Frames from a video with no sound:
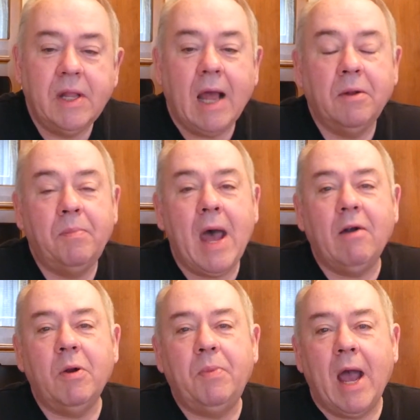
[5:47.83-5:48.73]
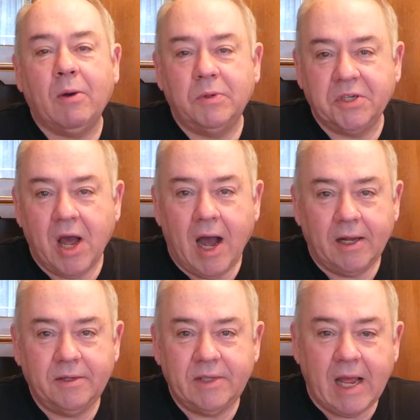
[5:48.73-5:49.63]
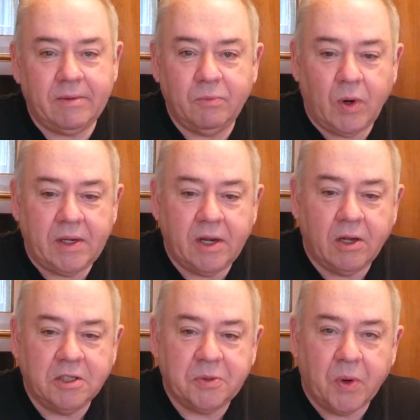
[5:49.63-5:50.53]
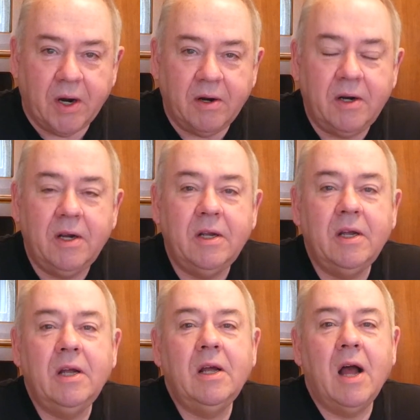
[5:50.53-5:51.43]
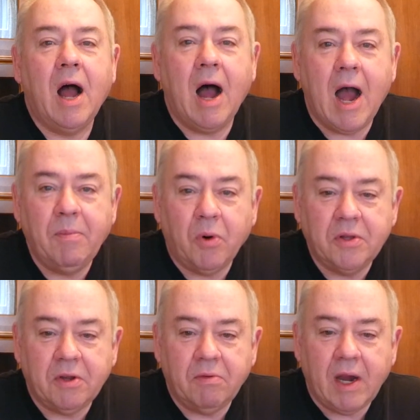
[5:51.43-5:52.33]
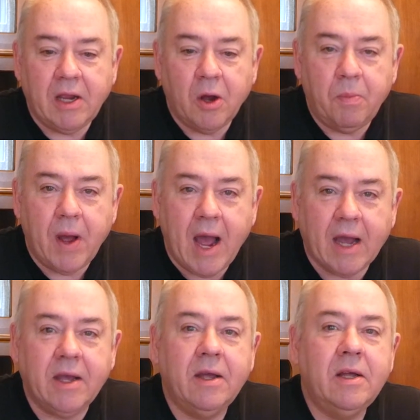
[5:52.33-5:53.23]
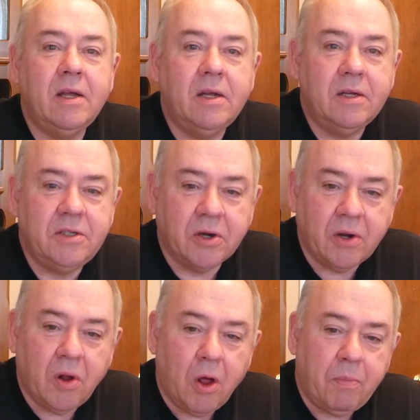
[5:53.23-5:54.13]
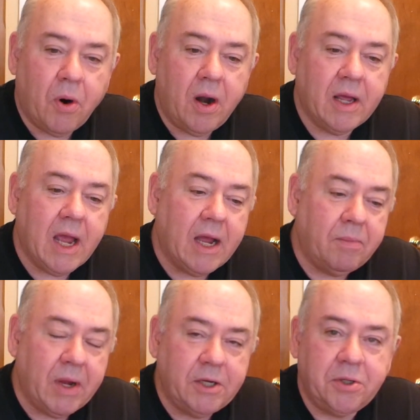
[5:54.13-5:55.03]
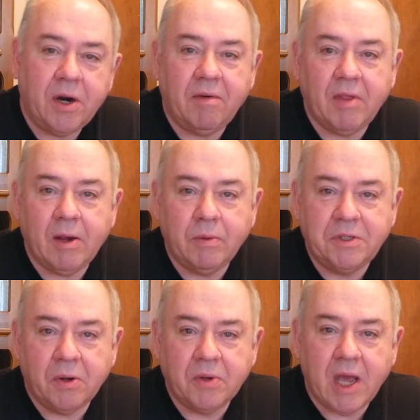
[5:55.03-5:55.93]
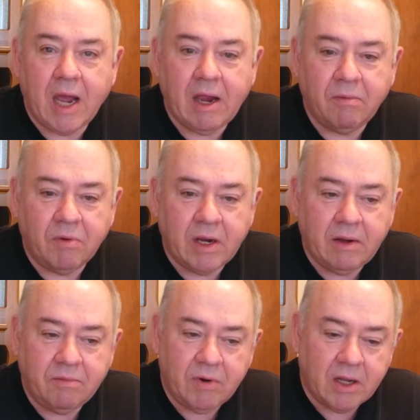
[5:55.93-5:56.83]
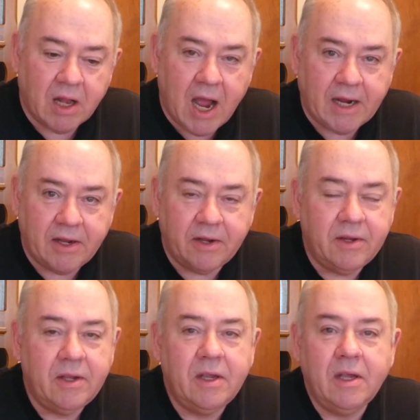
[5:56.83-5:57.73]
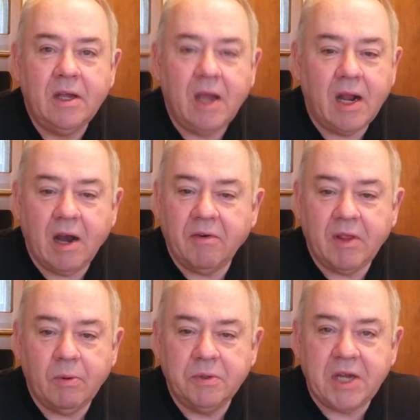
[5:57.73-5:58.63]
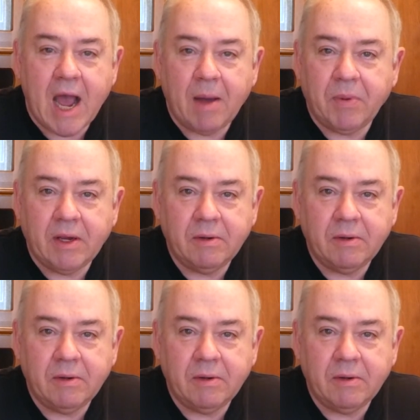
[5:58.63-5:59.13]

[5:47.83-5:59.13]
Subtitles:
Now the battery pack was gone. That went elsewhere. I bought the radio back, took it all apart again, made sure everything was okay, realigned it, and everything was happy.